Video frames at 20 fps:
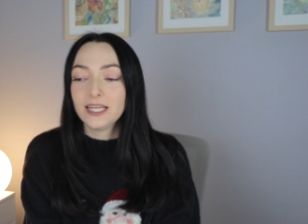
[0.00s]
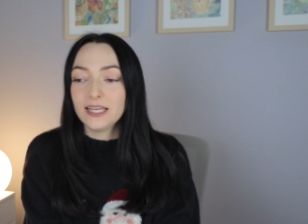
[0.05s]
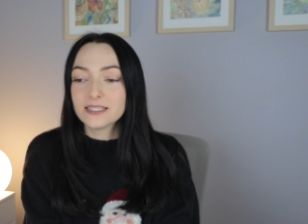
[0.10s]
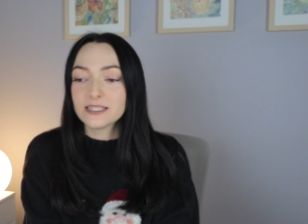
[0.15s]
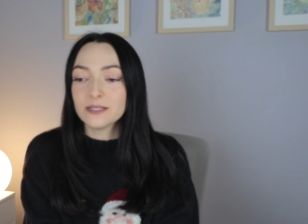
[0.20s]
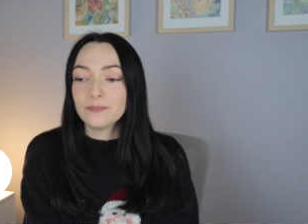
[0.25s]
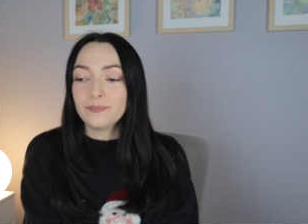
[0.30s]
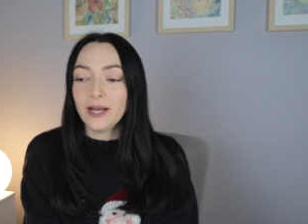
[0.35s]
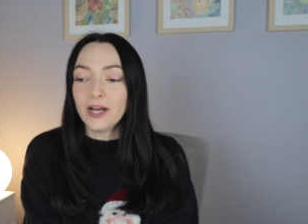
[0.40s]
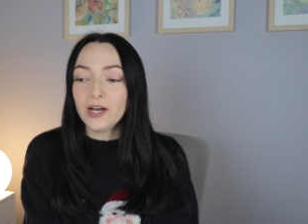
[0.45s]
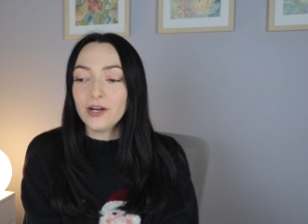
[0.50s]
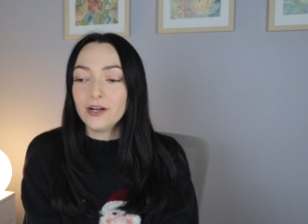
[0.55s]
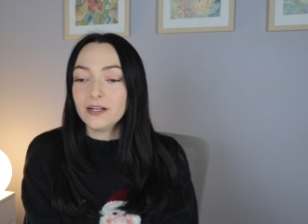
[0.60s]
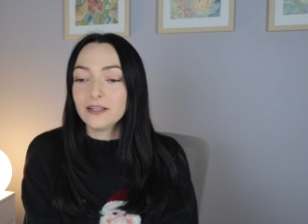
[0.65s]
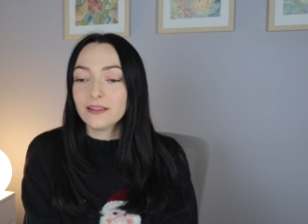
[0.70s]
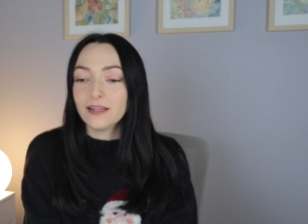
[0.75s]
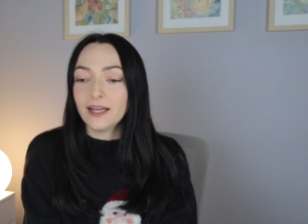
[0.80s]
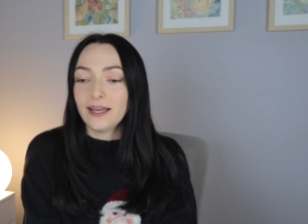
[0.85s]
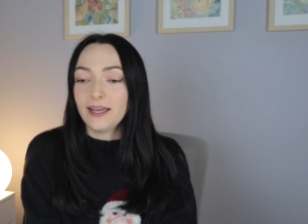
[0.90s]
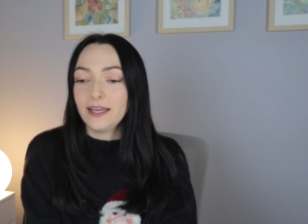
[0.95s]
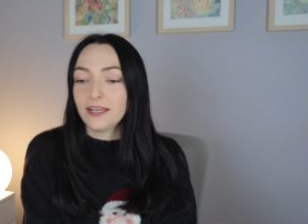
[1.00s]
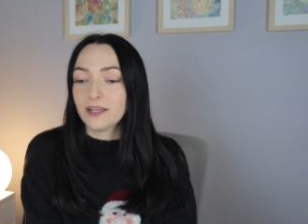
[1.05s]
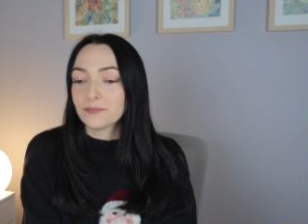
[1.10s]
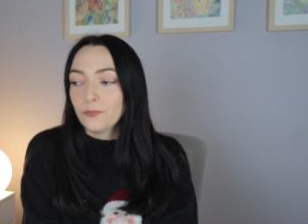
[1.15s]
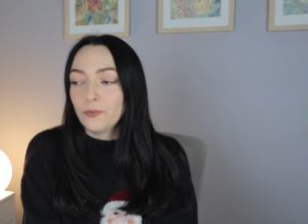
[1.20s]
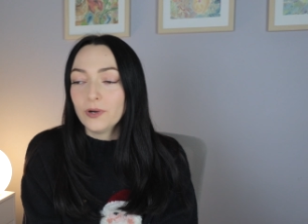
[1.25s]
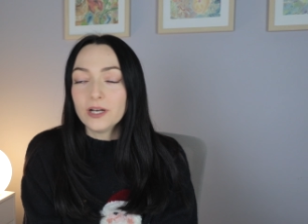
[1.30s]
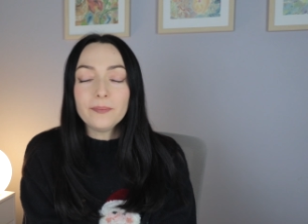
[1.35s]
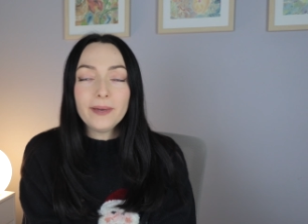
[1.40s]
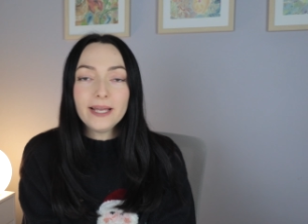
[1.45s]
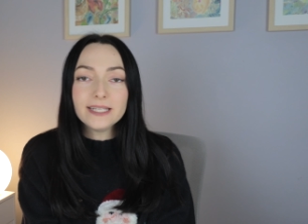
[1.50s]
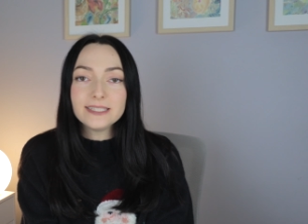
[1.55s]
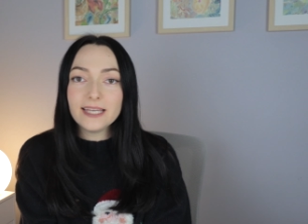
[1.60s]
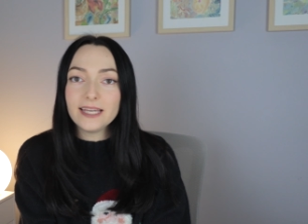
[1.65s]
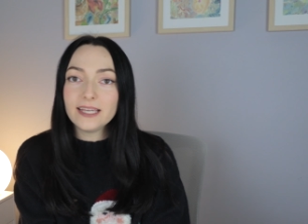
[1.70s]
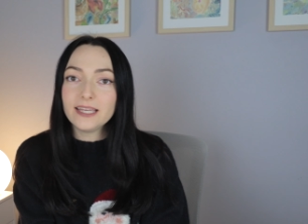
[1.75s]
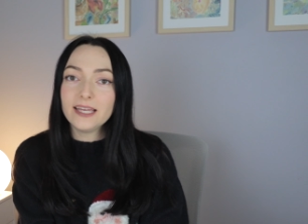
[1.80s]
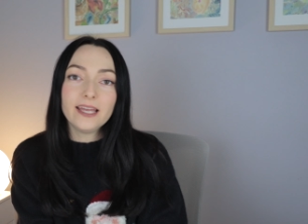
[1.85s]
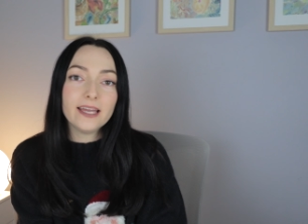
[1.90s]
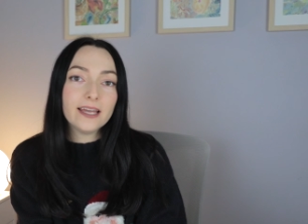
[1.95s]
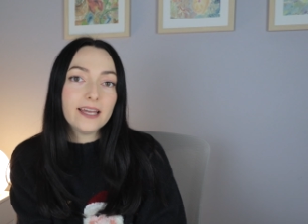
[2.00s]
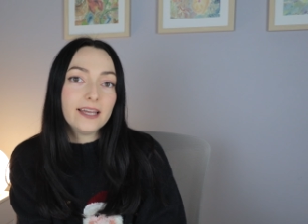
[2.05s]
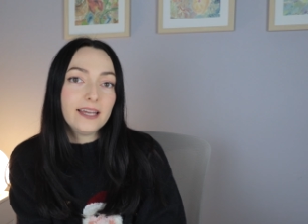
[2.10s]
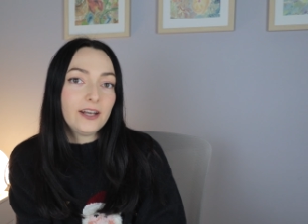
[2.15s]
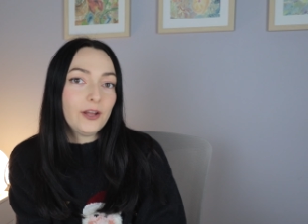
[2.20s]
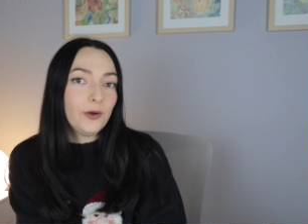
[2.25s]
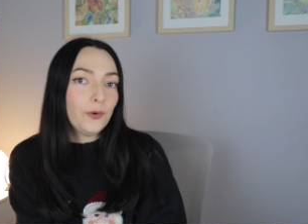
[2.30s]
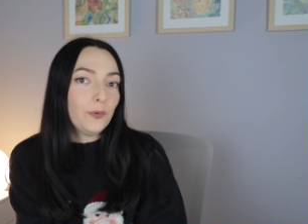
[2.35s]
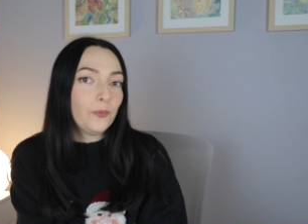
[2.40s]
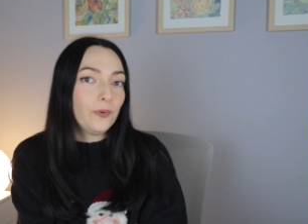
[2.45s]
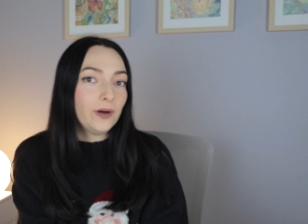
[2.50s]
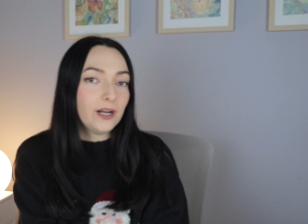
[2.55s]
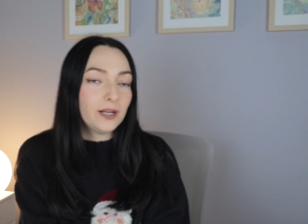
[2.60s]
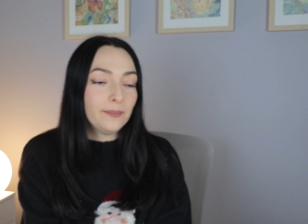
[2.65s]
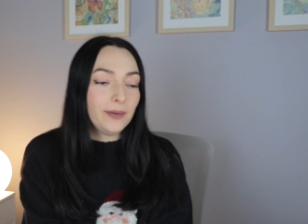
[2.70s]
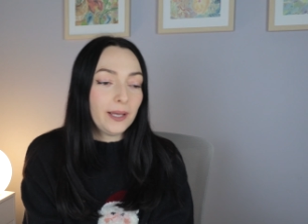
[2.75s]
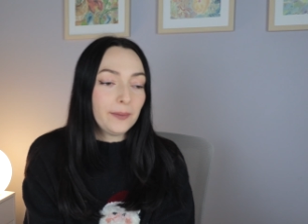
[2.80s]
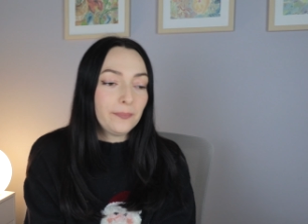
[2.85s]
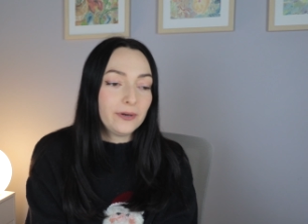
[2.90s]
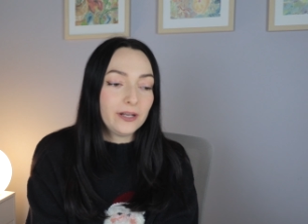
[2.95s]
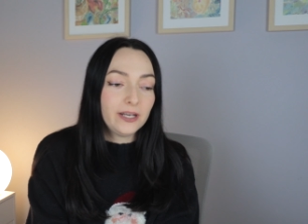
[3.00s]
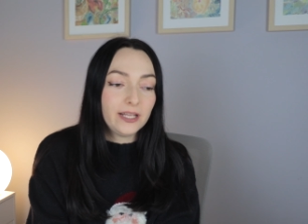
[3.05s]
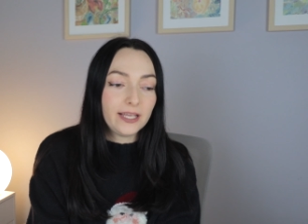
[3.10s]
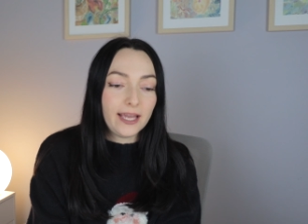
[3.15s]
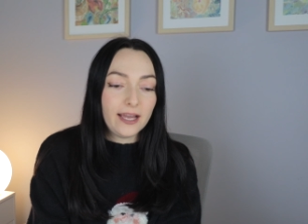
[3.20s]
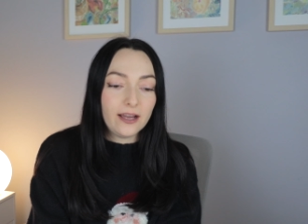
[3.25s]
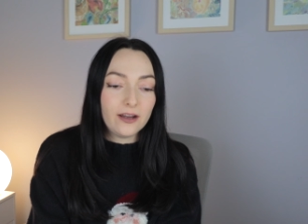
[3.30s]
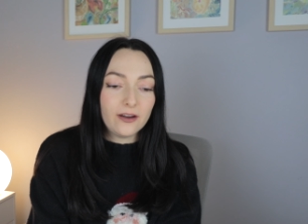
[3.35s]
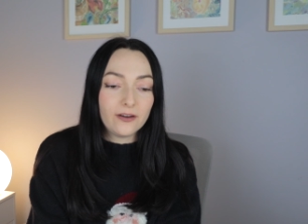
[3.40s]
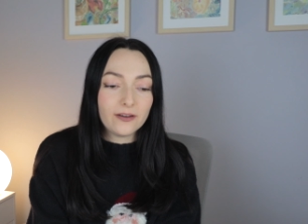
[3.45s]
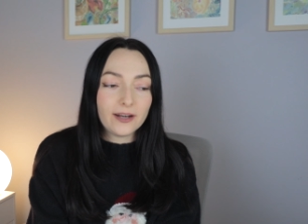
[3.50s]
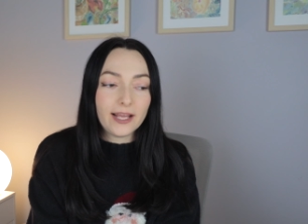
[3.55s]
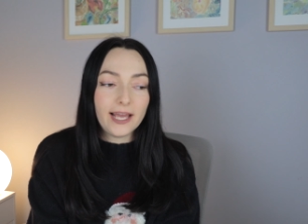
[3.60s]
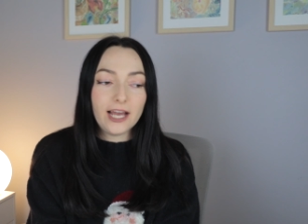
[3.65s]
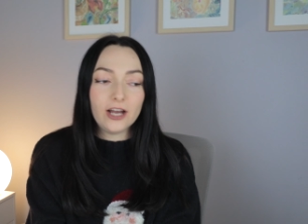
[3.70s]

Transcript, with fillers: It's about like, what am I taking in? What am I putting out?